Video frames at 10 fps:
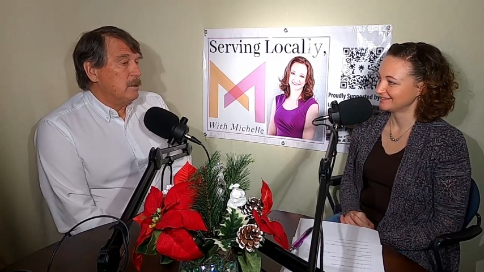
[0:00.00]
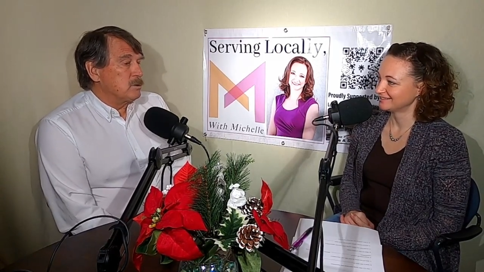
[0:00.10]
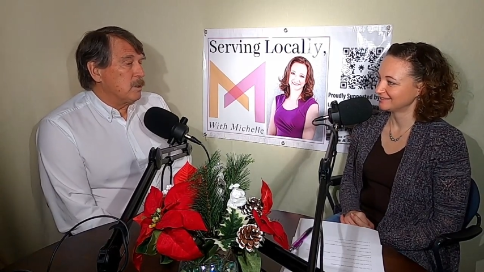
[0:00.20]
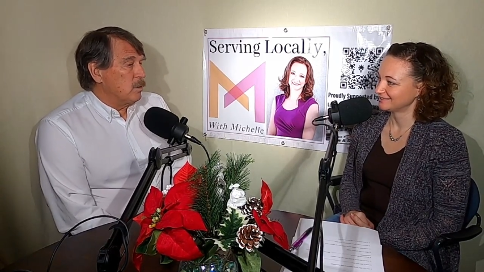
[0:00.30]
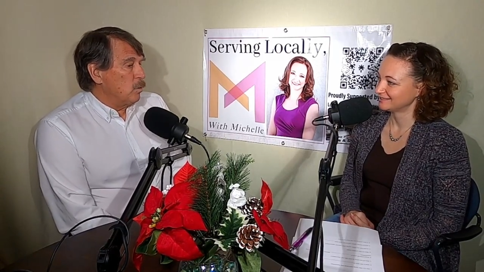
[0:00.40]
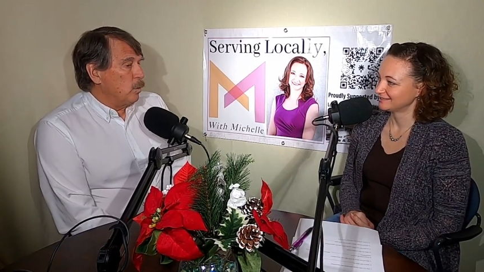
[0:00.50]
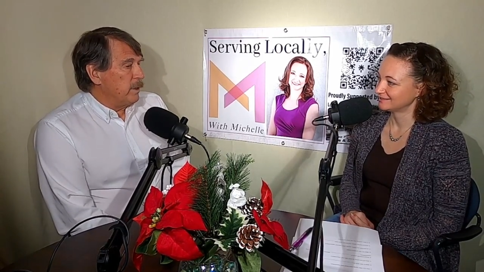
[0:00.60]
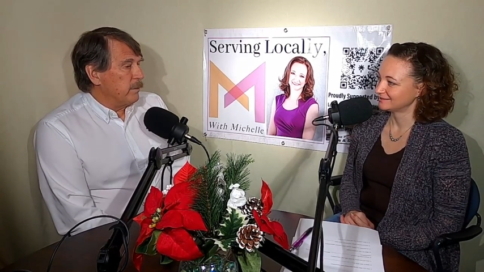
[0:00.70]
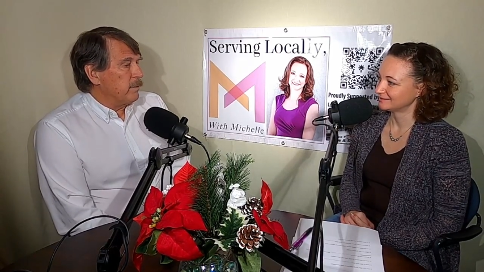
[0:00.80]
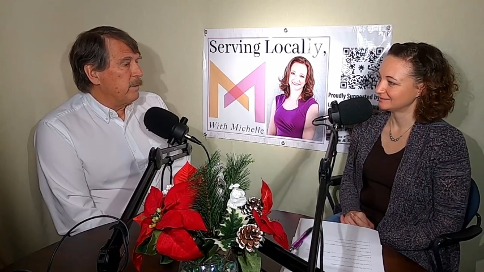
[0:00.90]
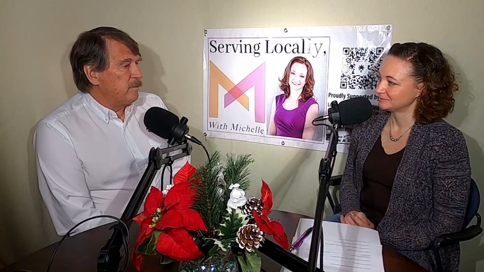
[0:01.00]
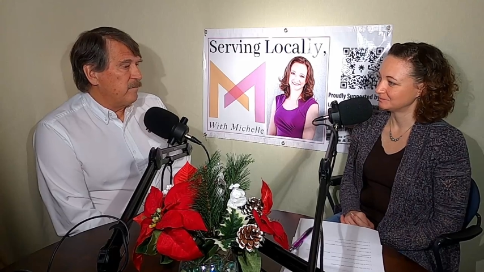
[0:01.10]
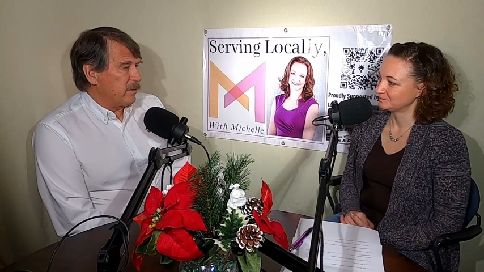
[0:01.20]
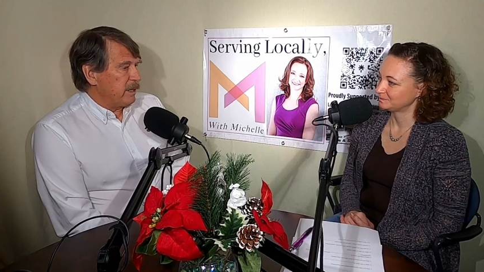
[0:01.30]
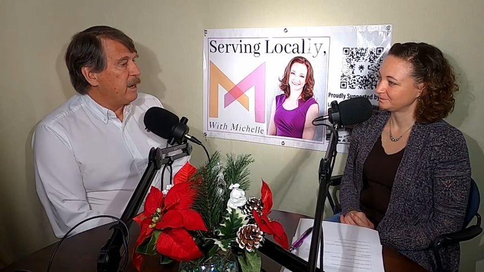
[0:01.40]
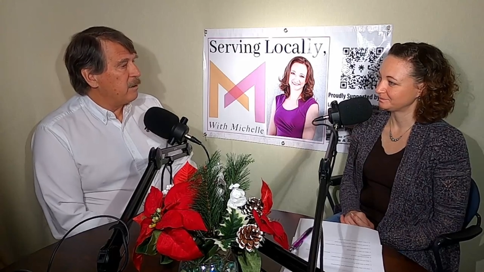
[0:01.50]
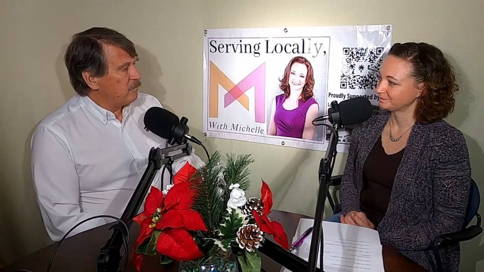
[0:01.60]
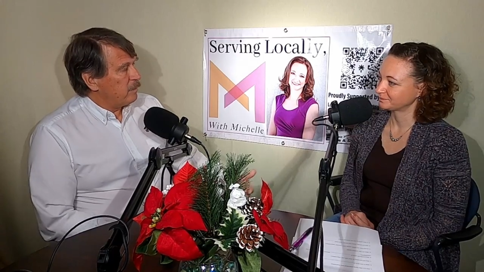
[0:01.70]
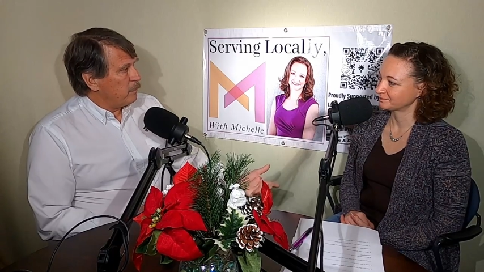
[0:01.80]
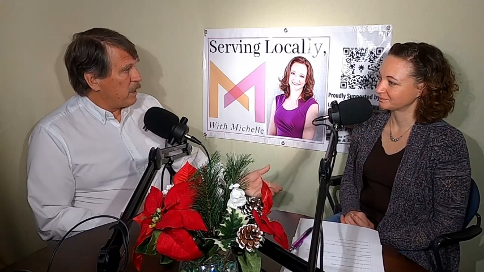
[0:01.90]
Speaker 1: So we're very
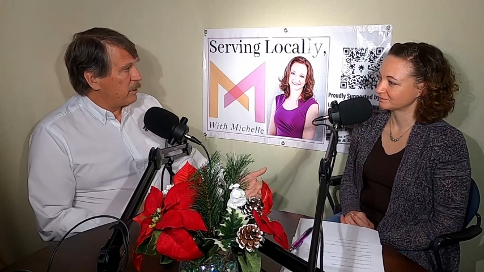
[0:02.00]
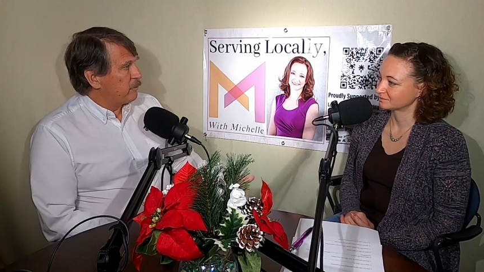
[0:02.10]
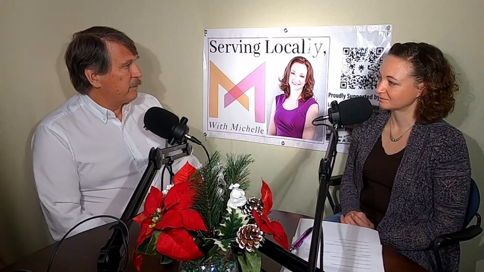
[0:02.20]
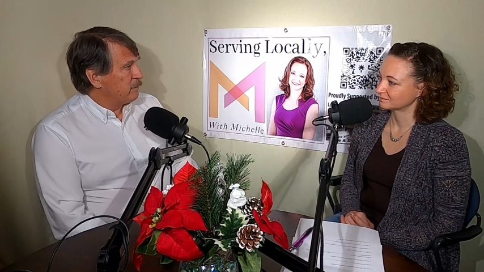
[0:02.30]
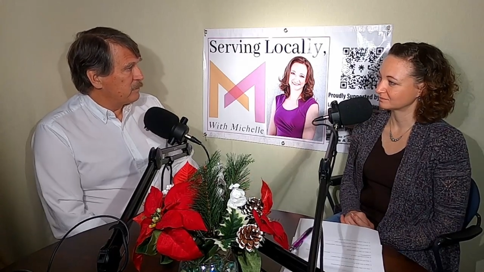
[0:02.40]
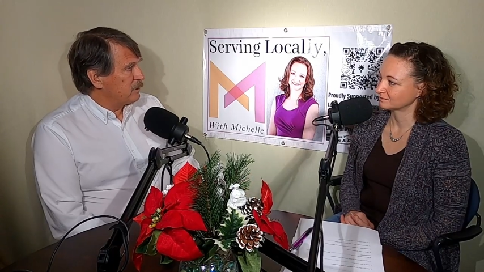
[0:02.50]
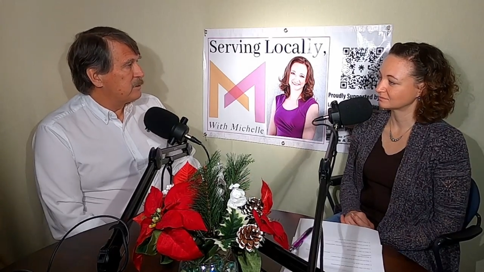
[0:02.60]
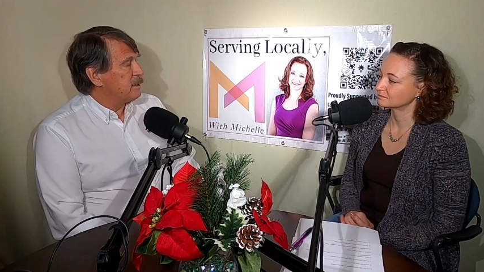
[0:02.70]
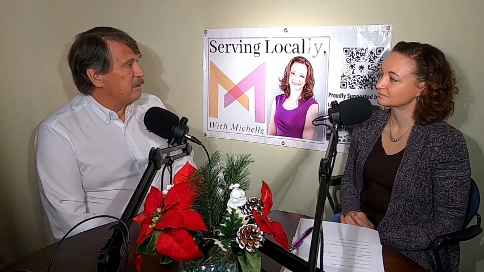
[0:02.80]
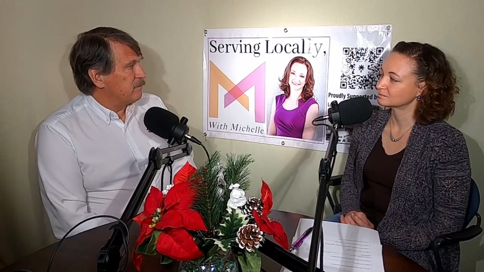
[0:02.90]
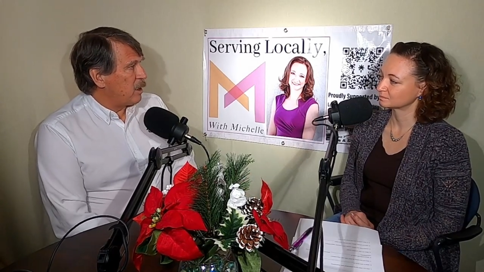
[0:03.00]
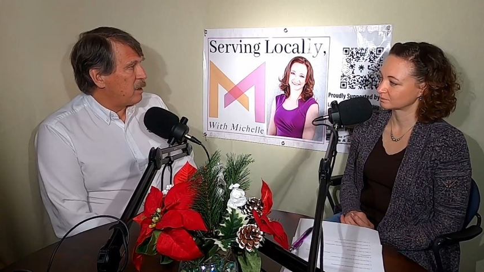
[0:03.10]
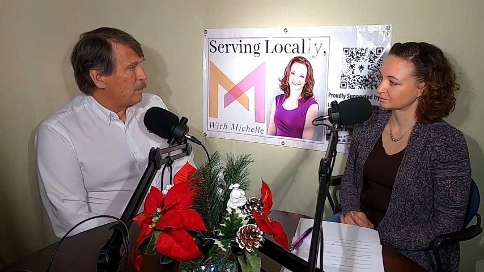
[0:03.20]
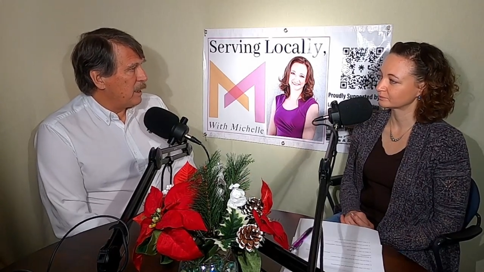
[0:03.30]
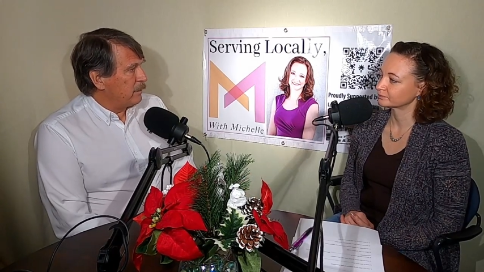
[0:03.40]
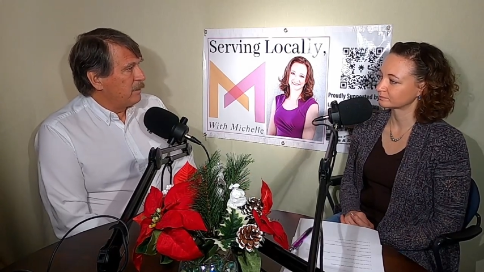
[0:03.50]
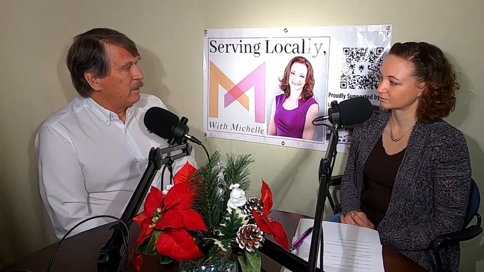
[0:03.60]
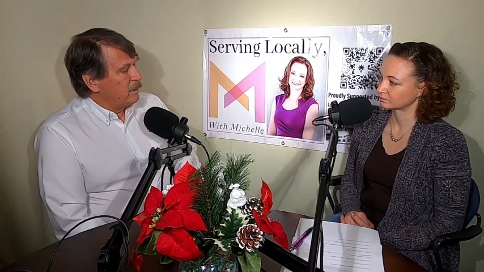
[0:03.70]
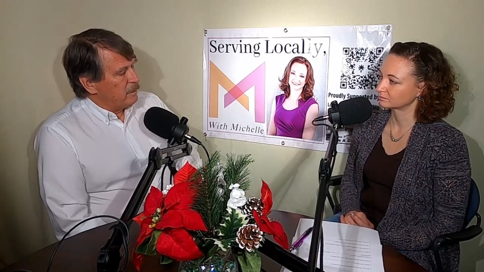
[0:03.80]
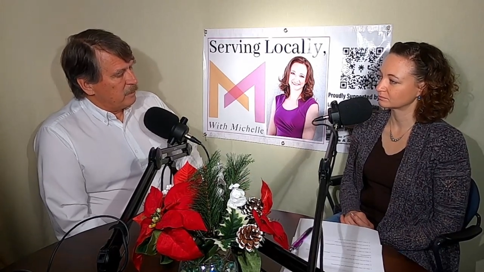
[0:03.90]
carefully monitoring with the city of Longmont
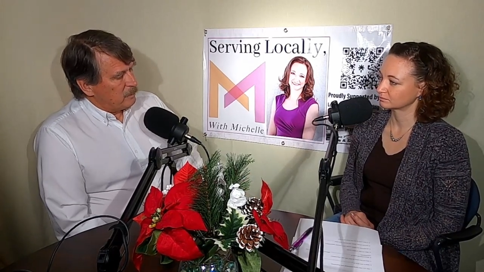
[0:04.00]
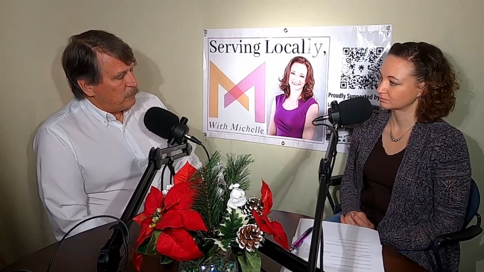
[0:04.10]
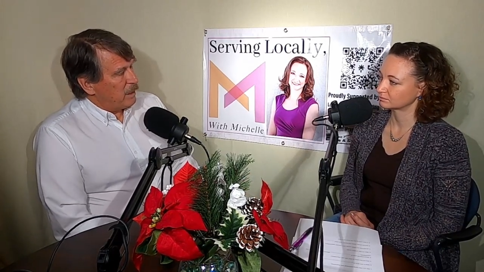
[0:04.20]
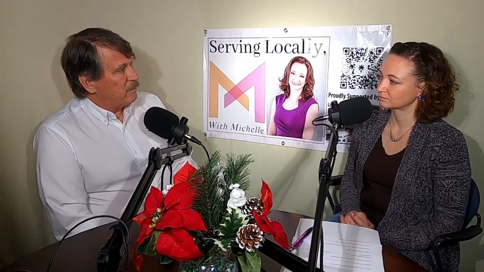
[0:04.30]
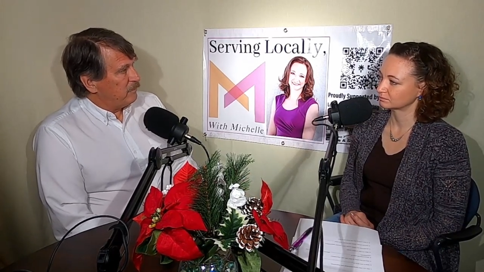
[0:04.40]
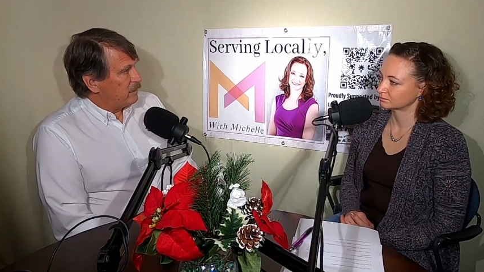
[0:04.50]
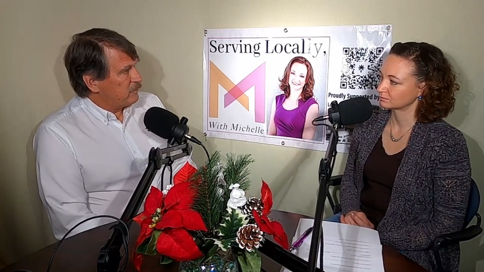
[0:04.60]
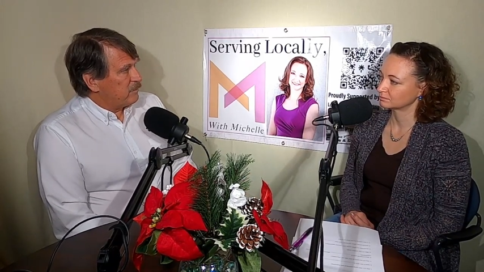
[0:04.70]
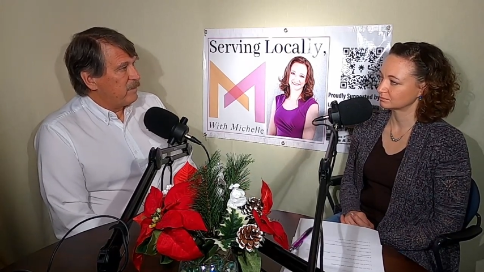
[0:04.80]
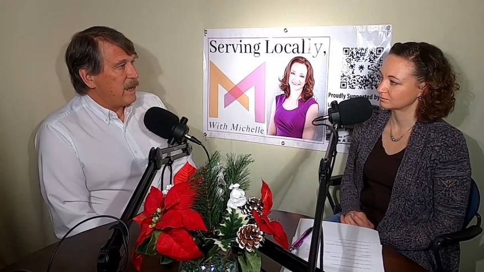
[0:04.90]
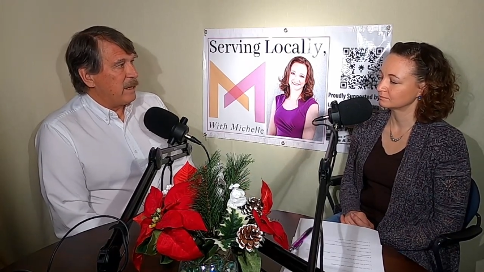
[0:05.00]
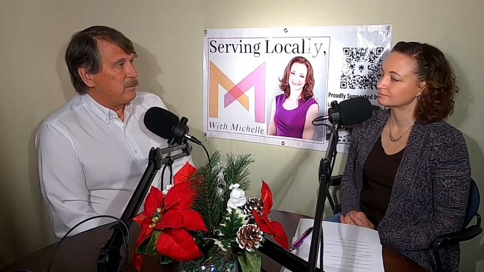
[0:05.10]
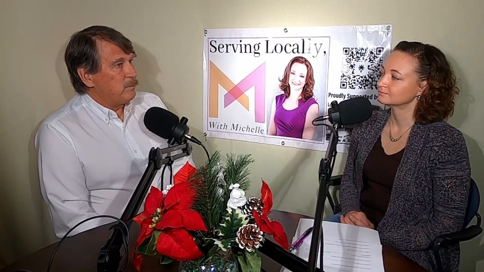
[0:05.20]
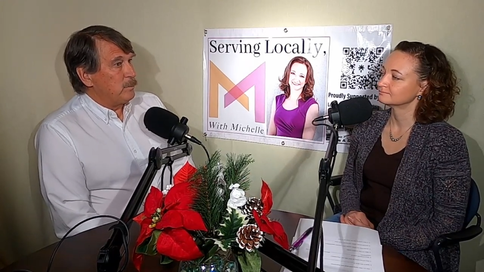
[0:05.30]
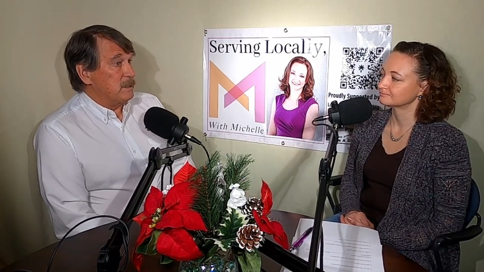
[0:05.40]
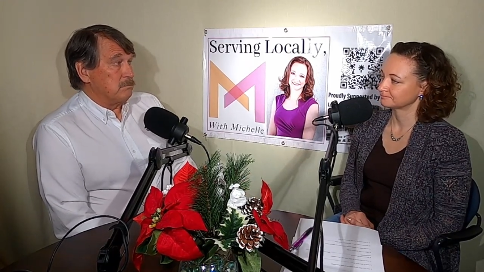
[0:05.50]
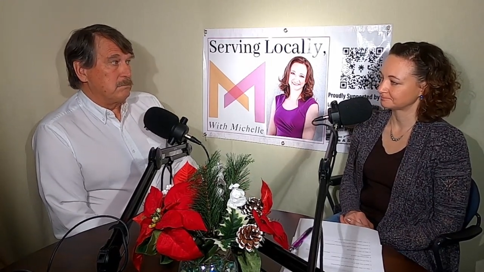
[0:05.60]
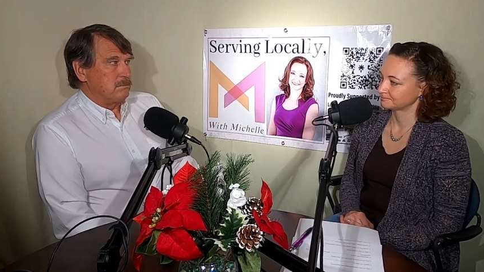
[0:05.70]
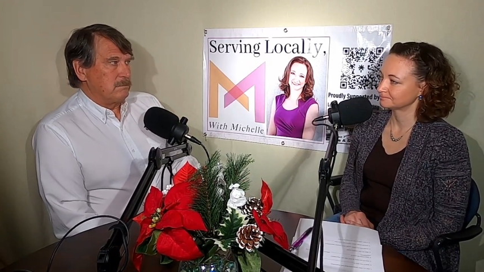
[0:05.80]
the benefits of that, but